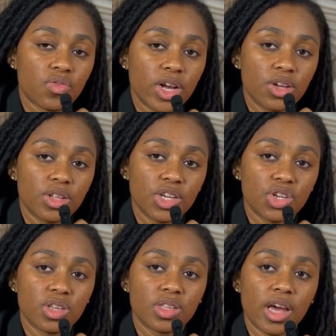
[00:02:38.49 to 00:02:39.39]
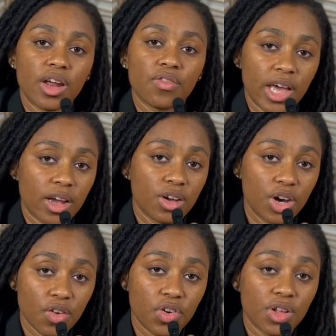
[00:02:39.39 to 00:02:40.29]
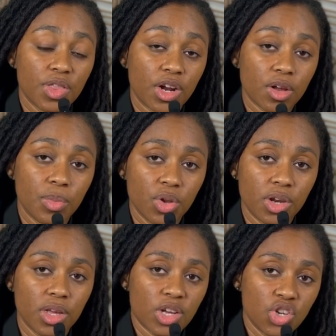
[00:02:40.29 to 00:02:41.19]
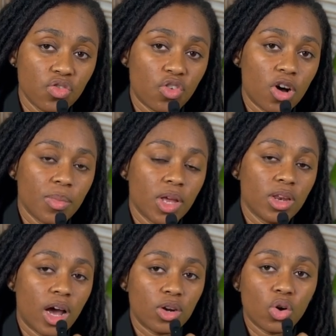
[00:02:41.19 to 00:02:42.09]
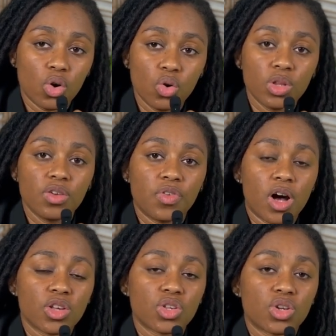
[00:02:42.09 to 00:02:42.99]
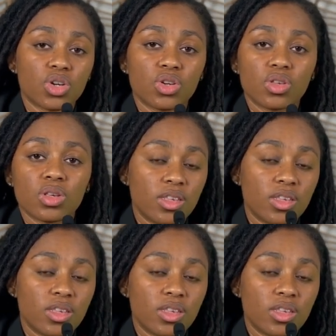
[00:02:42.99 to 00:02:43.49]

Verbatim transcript: and regulations that have that govern their community. Such involvement not only fosters a